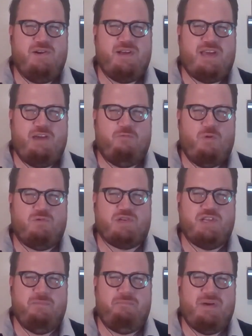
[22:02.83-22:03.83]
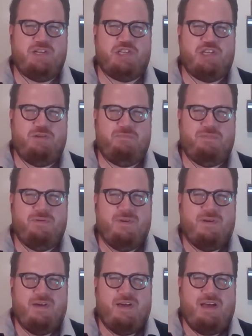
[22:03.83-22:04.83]
He wrote to the bishop.
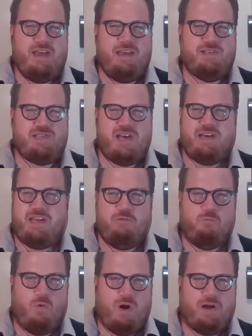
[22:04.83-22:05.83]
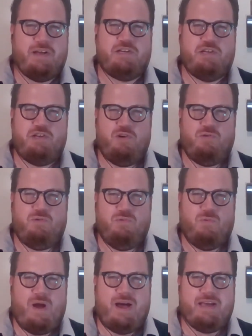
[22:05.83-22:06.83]
He said he wanted to do
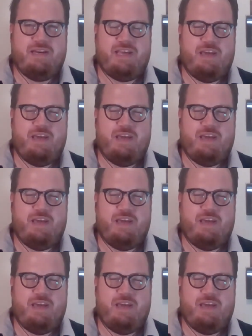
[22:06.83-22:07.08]
right.